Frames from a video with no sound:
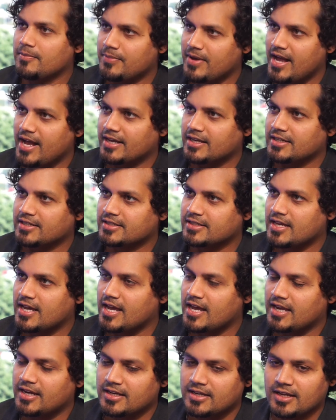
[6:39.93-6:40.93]

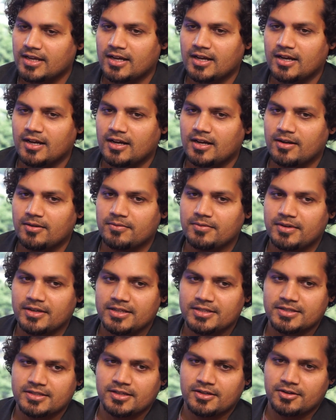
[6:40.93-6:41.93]
Pakistan. Mm. Um,
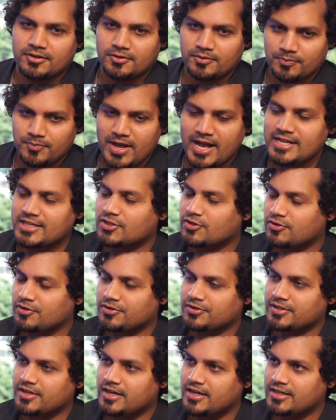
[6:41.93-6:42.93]
it's a mass
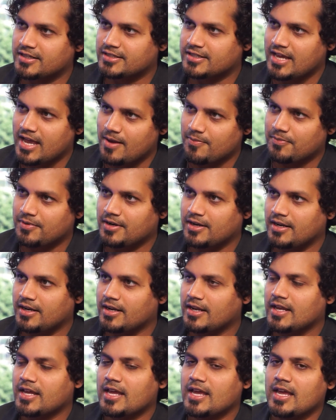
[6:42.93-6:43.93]
crusade it's
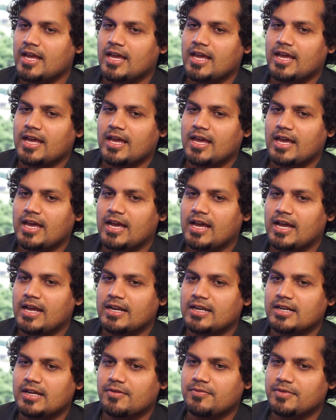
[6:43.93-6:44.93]
happening.
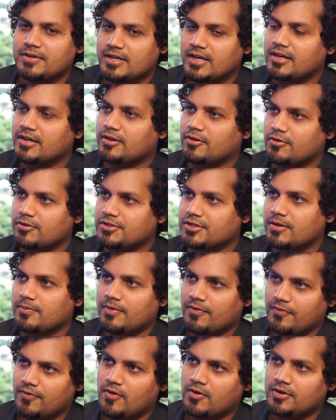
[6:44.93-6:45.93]
And uh, we've done a crusade
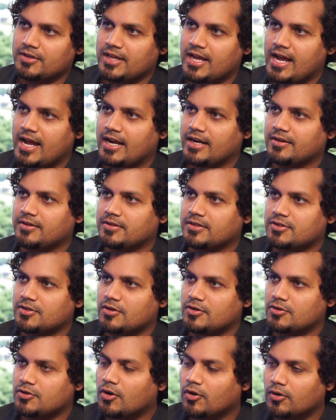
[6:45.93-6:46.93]
before that.
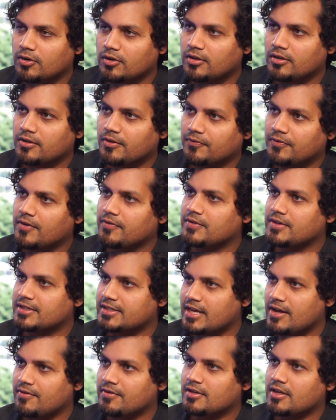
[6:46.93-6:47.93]
So, total
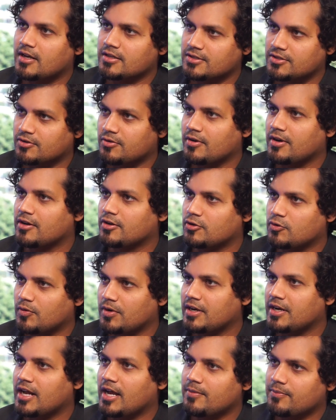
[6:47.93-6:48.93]

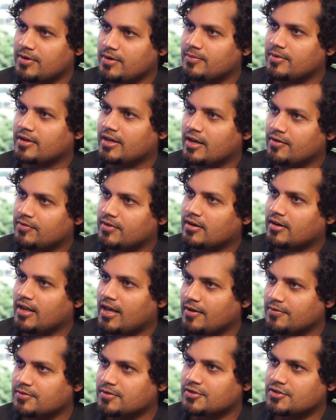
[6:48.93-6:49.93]
57,329 people gave their
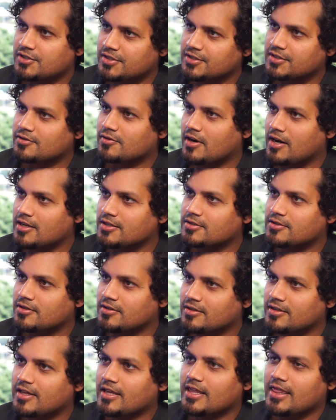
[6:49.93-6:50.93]
lives to Jesus Christ.
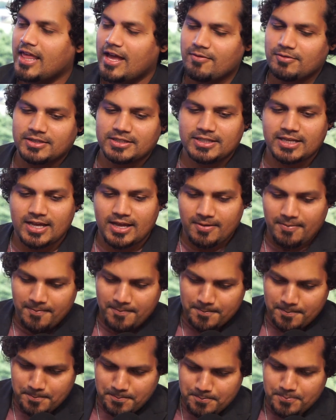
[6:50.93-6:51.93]
So, that was wow. a
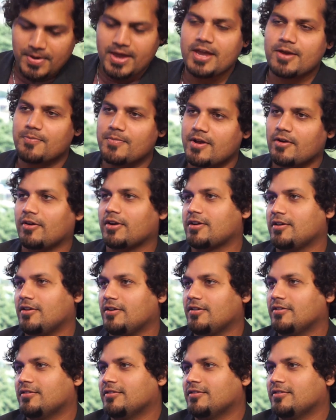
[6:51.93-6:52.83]
big miracle.